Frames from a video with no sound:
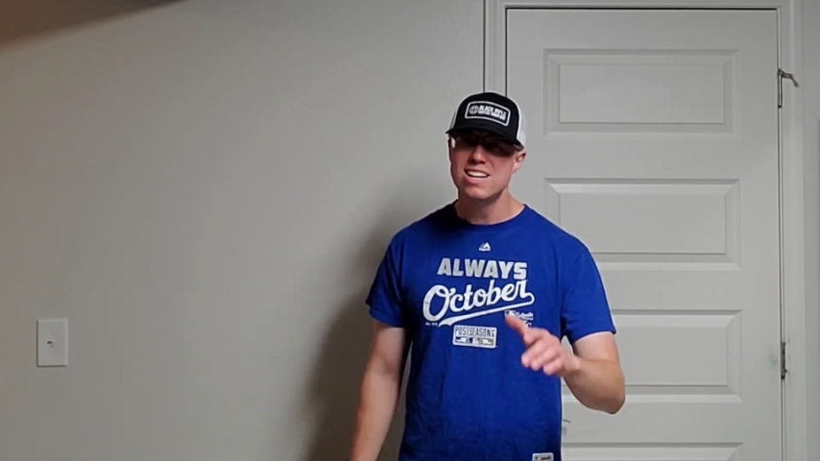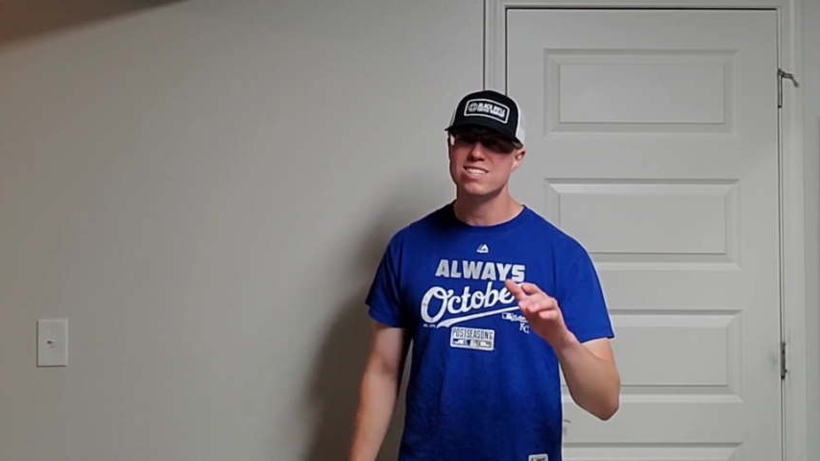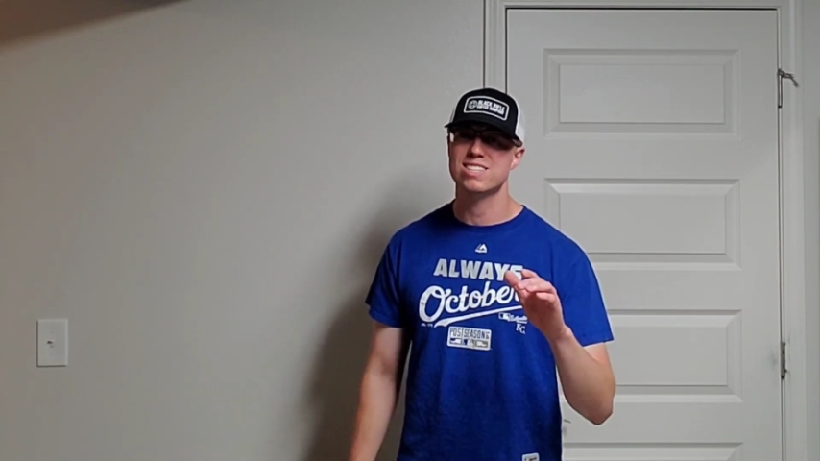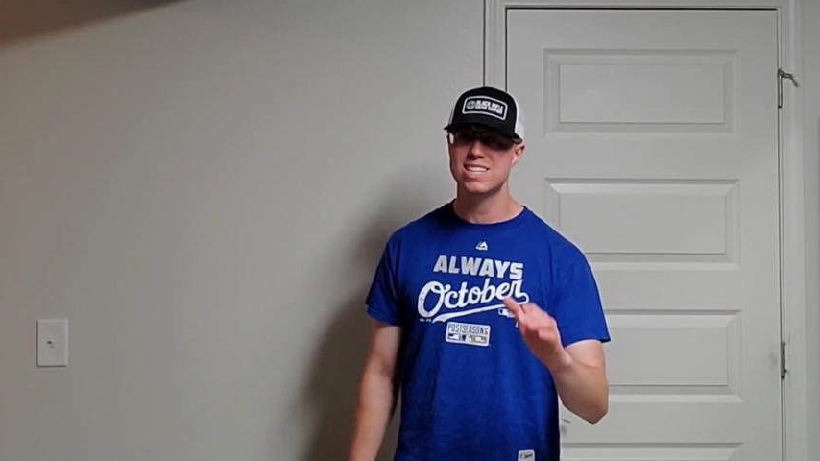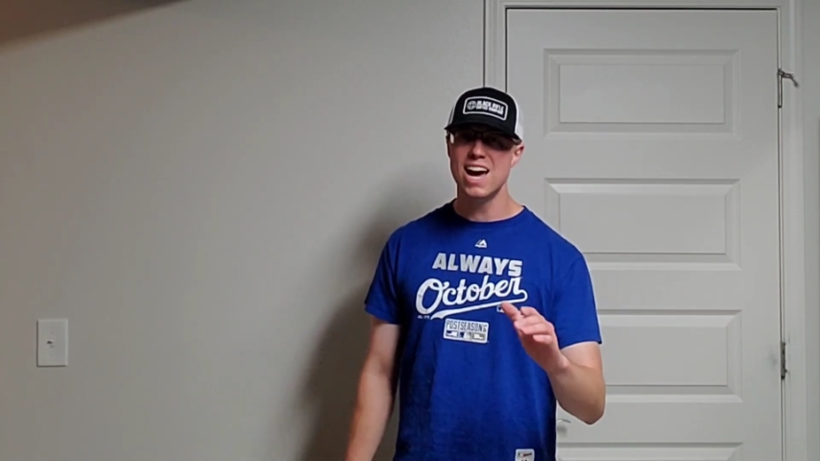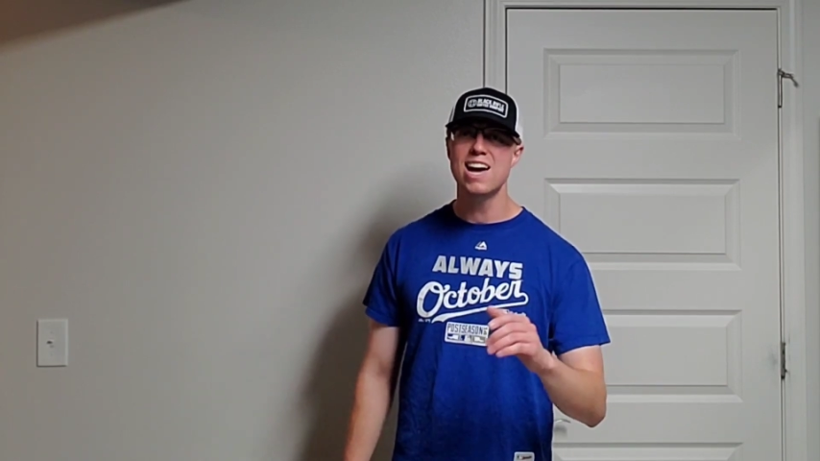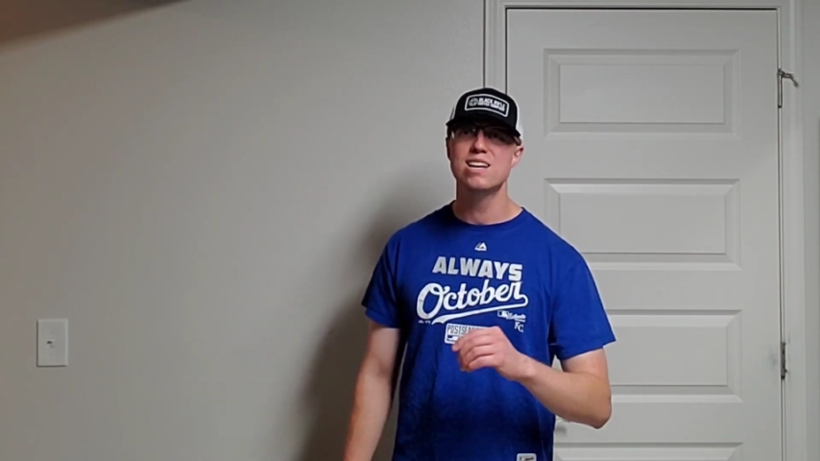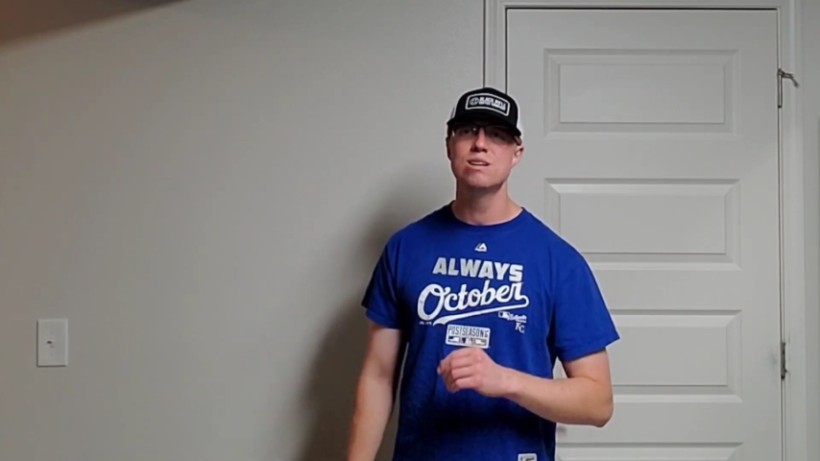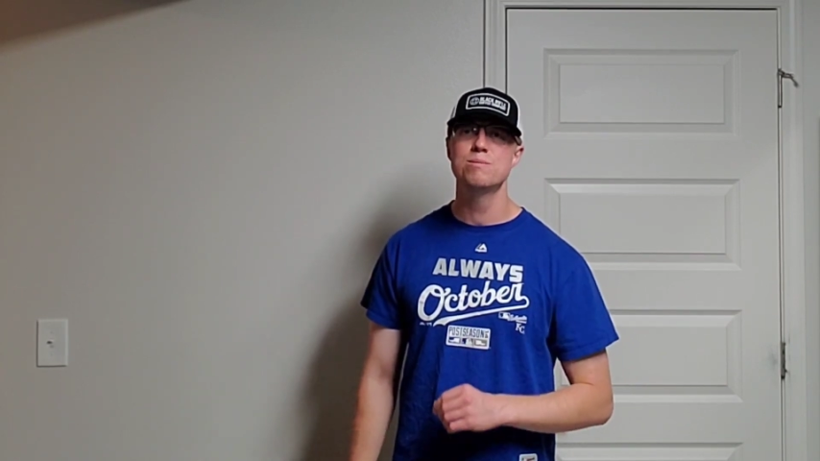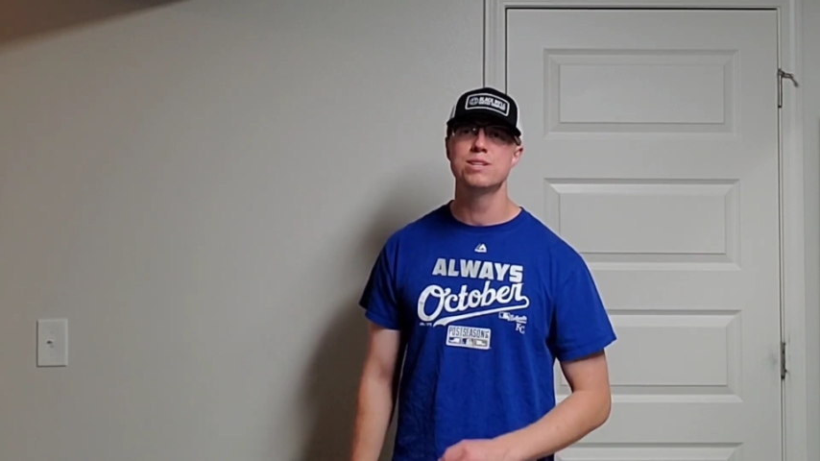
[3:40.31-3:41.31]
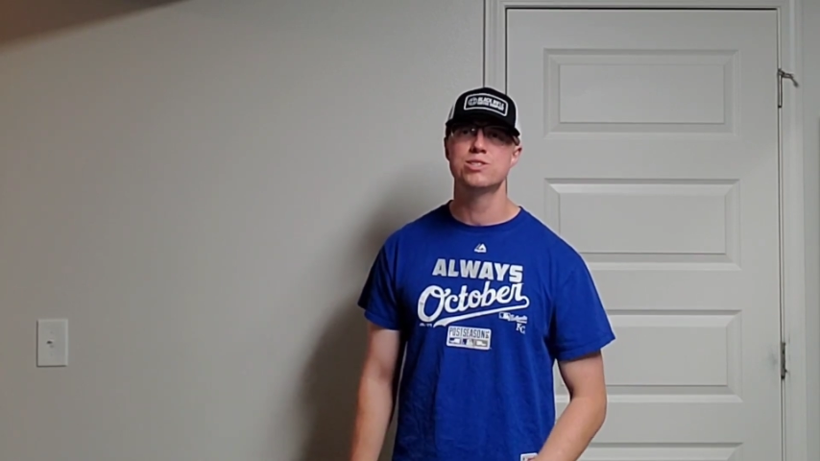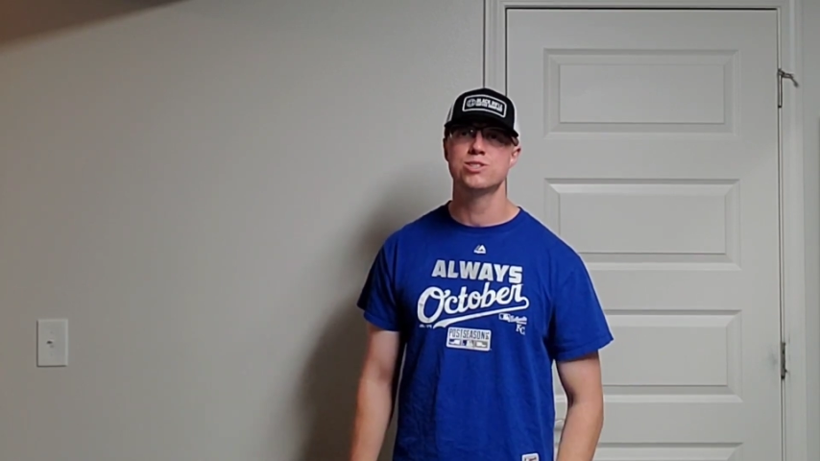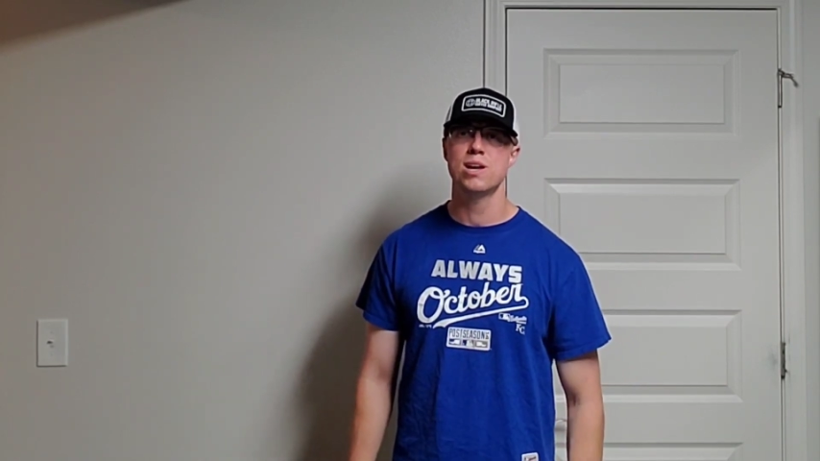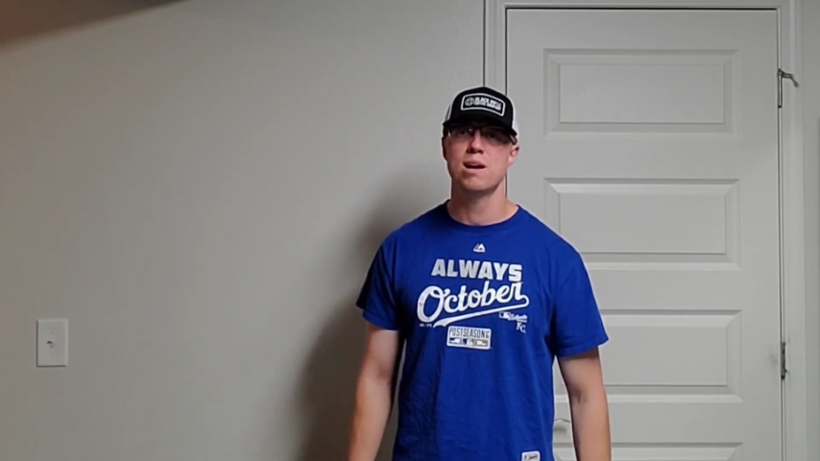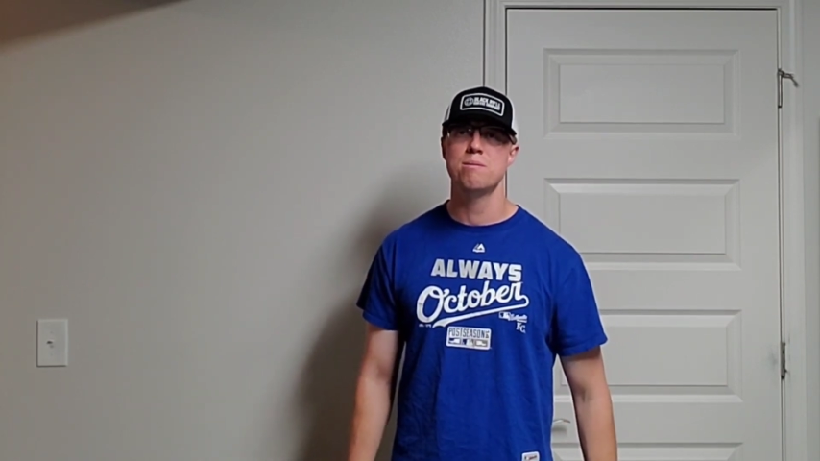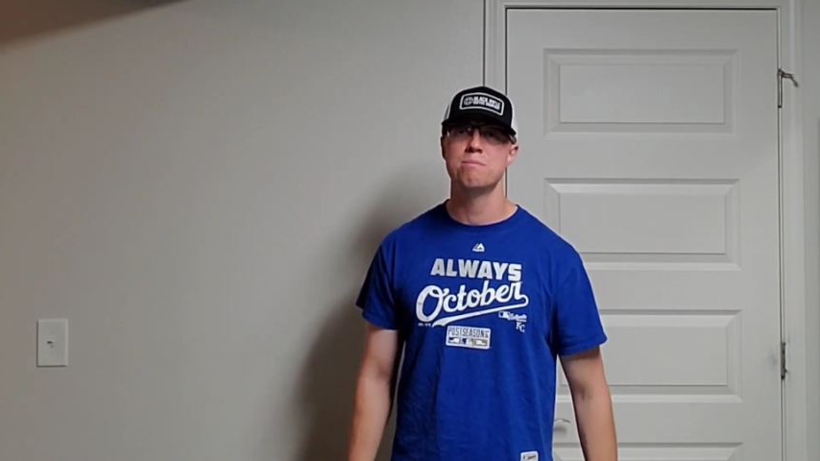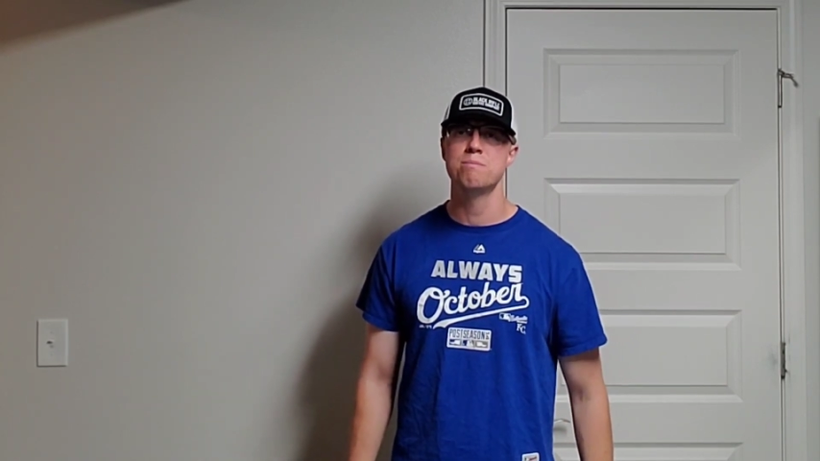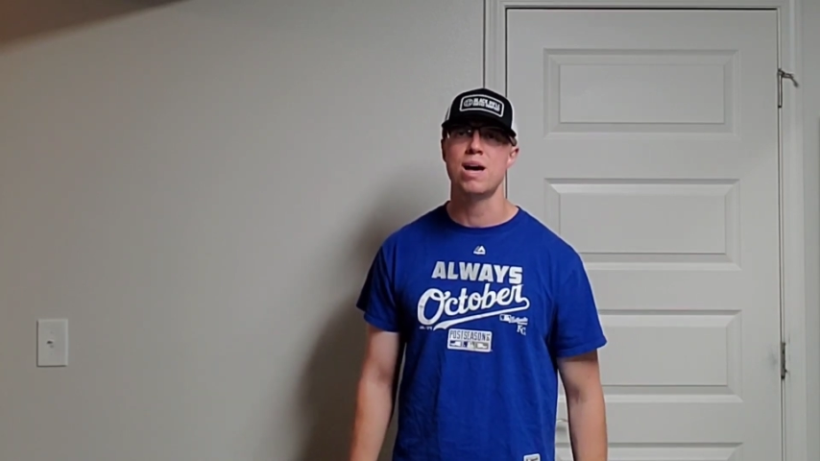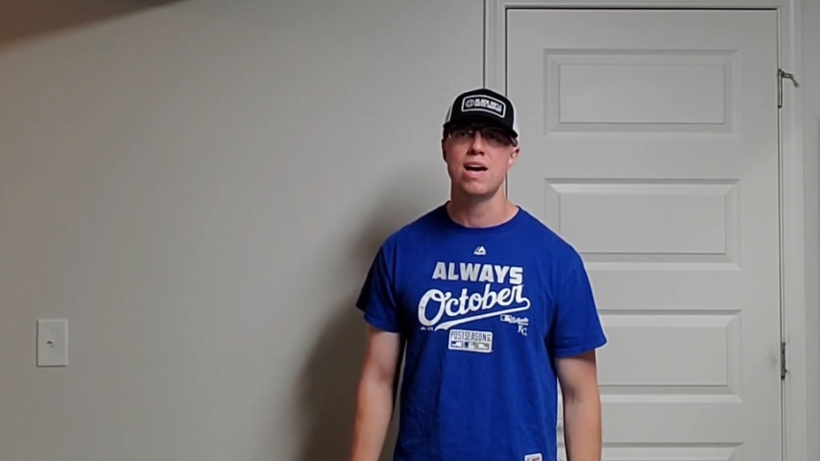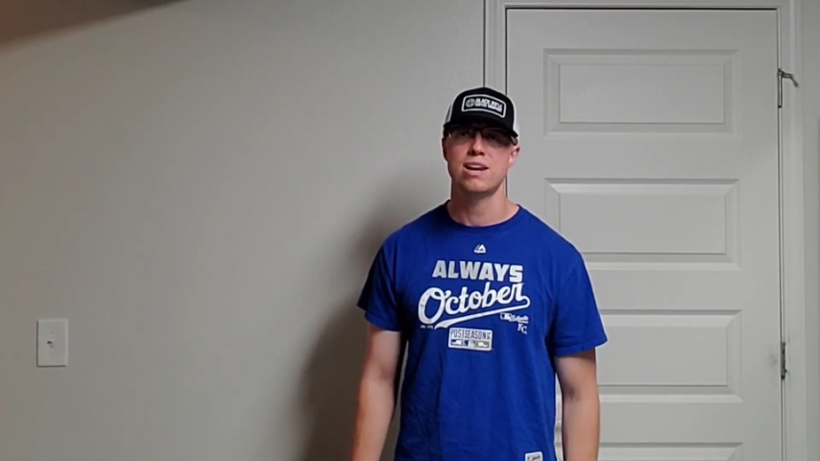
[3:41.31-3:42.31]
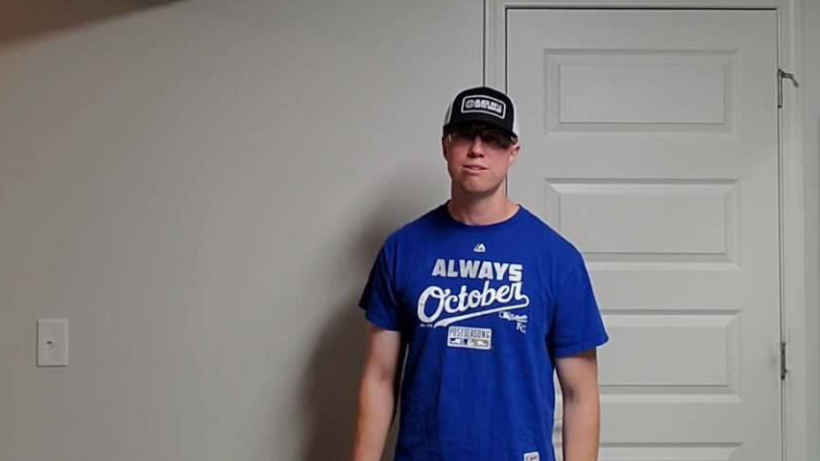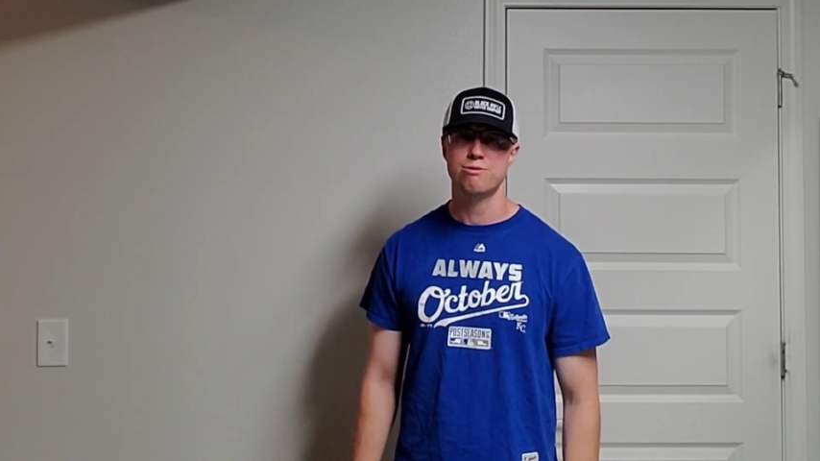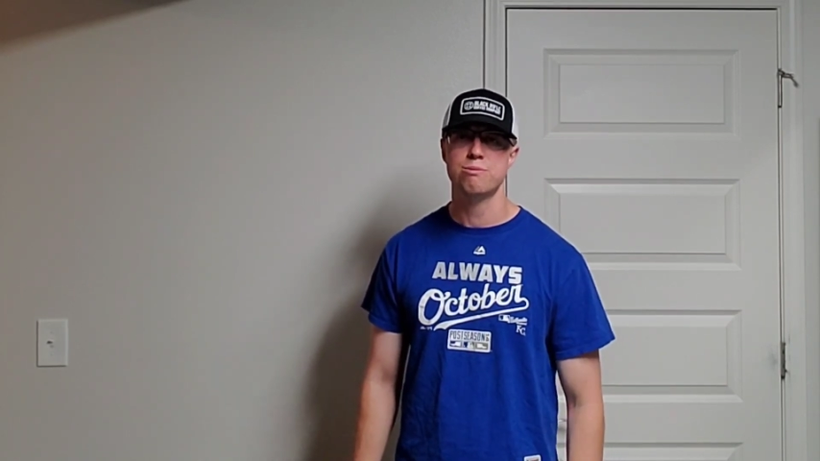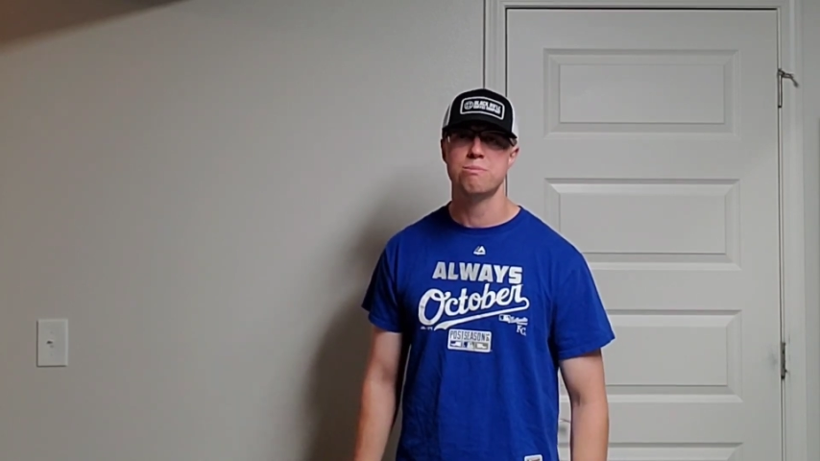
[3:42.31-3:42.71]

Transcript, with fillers: there's gotta be somebody for